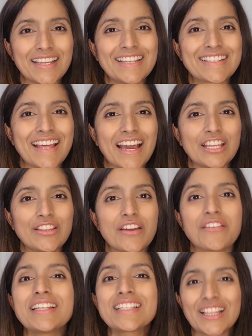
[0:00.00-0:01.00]
is that
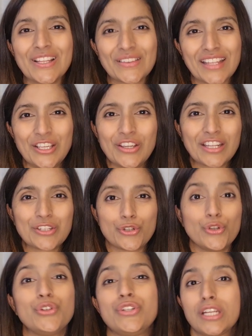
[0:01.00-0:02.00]
there is a lot that you can
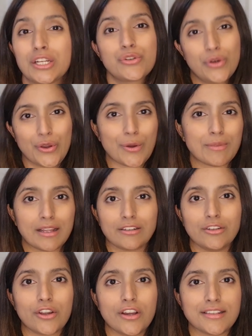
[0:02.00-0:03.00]
do to control your blood
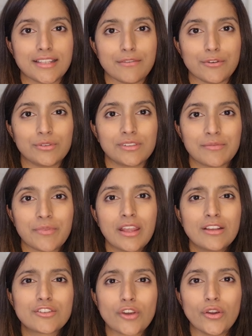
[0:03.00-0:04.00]
glucose levels.
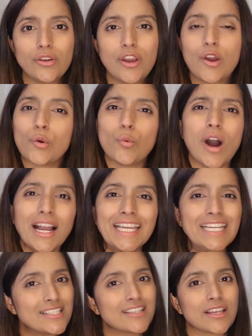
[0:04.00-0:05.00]
So why
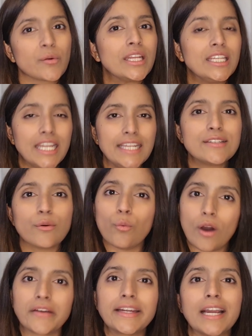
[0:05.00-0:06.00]
is it that we need to
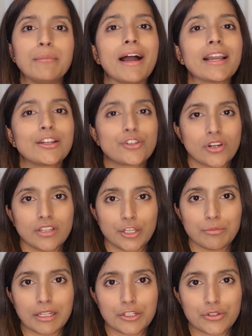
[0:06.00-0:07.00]
worry about controlling
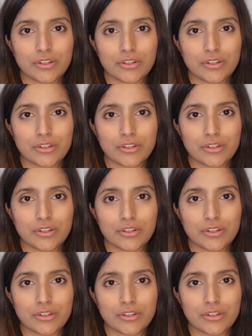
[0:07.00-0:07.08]
your blood